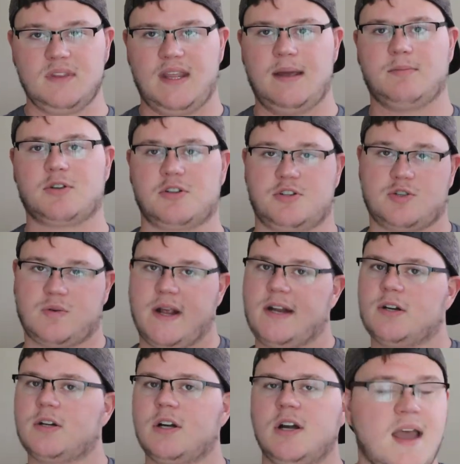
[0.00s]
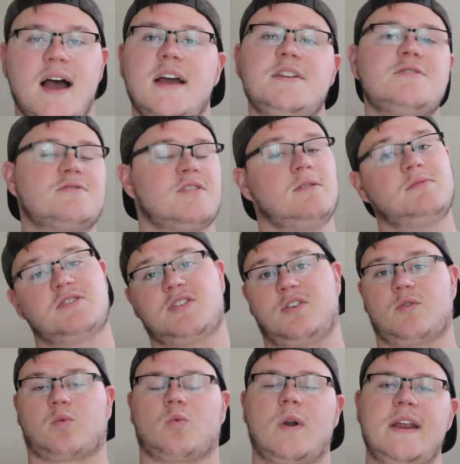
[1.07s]
labeled a traitor. Yeah, Idris Elba's a
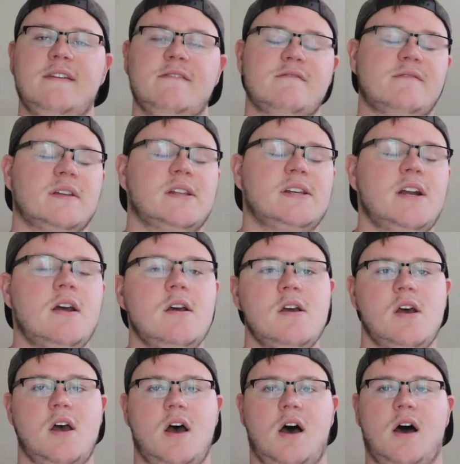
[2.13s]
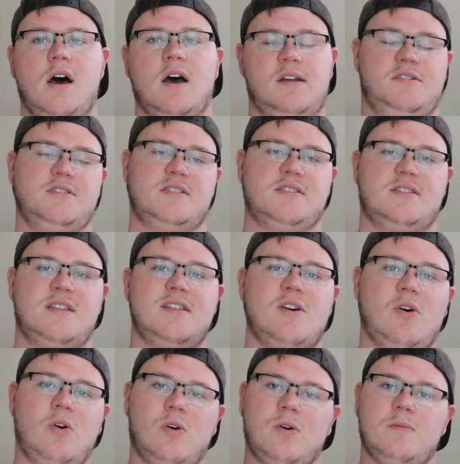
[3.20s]
great villain. Uh, just the
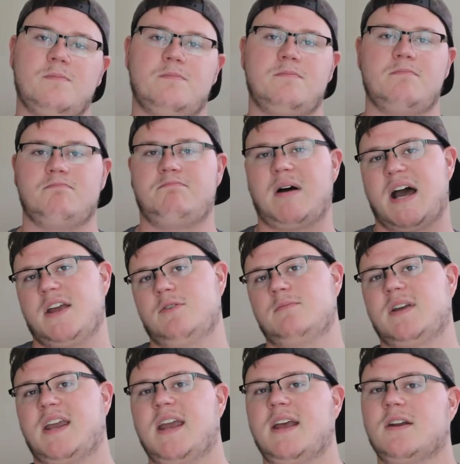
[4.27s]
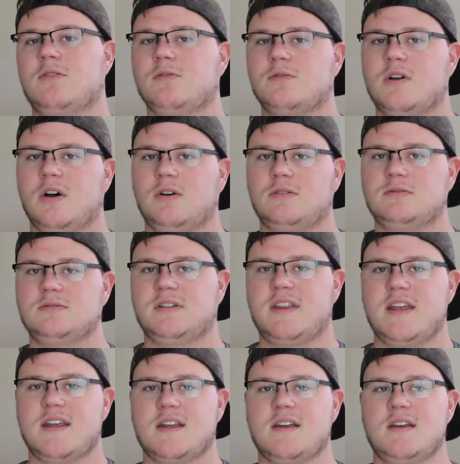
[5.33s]
whole biomechanical cult
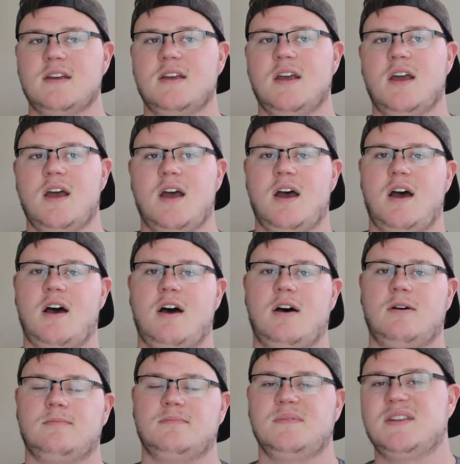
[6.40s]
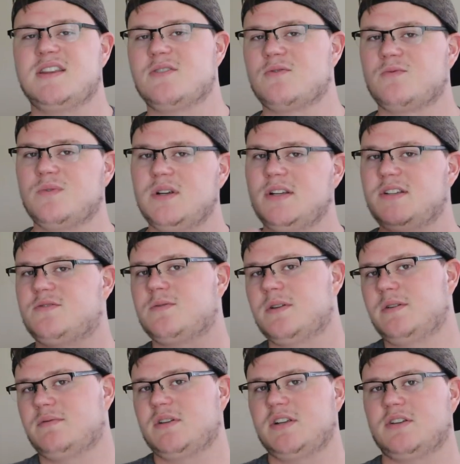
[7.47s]
thing. Um, they're re it's
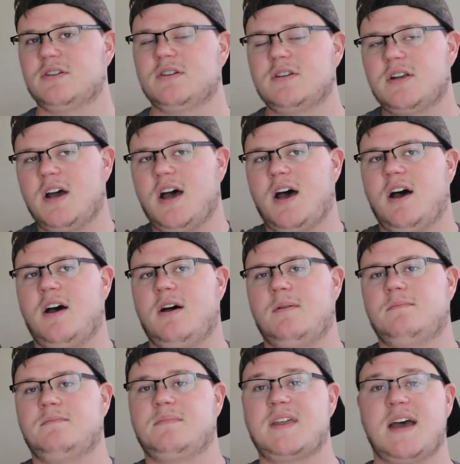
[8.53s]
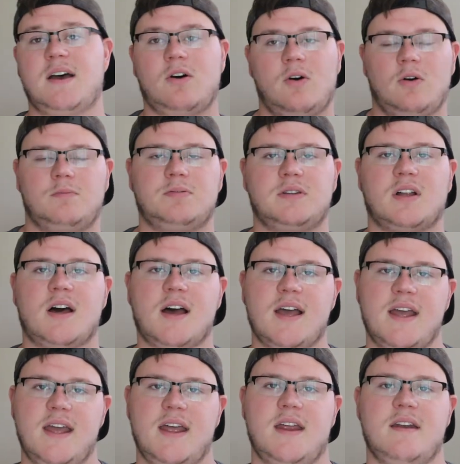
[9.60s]
really really good. Um, that whole
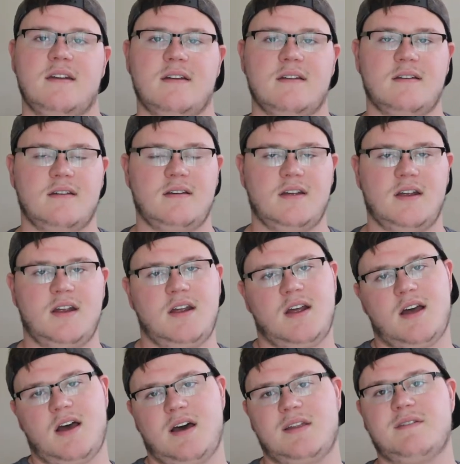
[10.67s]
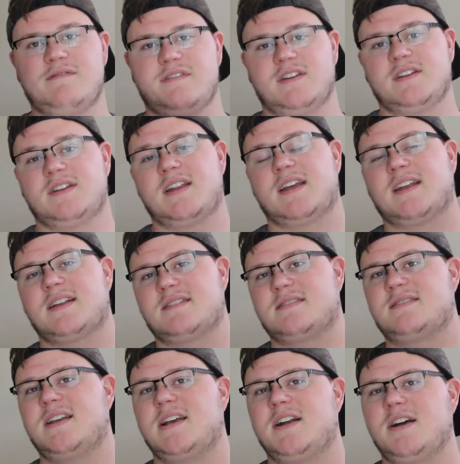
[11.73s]
plot and uh, the villain that gets
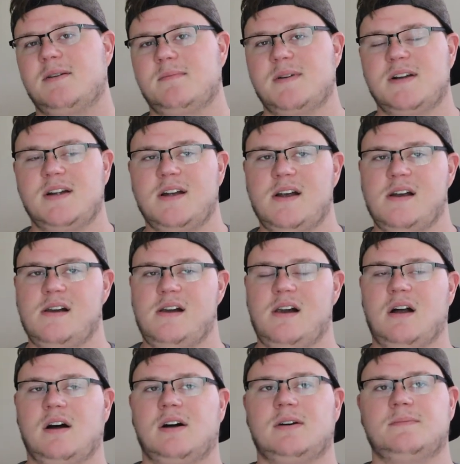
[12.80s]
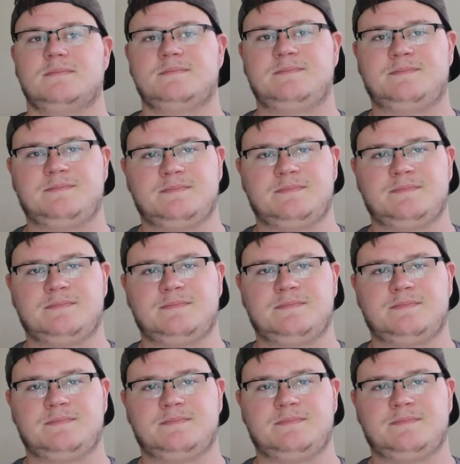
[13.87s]
set up. Um,